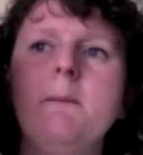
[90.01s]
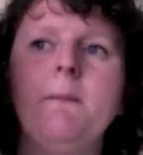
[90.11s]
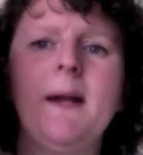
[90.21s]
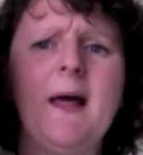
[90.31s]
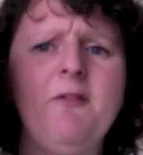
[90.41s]

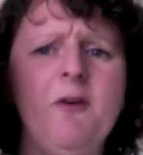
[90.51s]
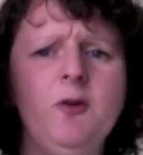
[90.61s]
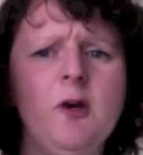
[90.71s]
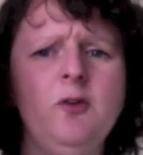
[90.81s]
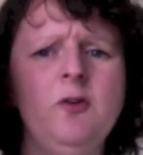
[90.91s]
but I
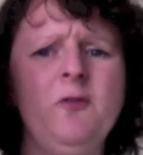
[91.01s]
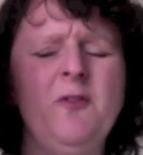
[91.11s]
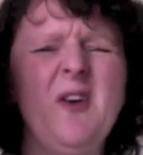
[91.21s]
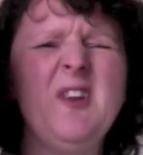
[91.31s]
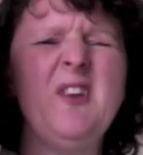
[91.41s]
found out it
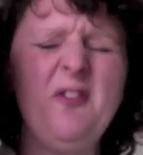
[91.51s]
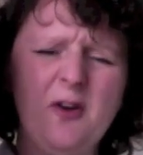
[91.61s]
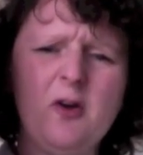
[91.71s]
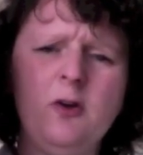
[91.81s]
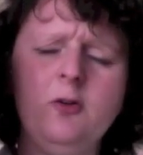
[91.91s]
very
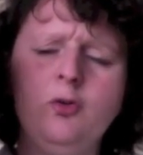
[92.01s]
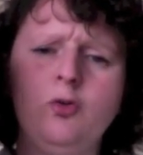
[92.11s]
difficult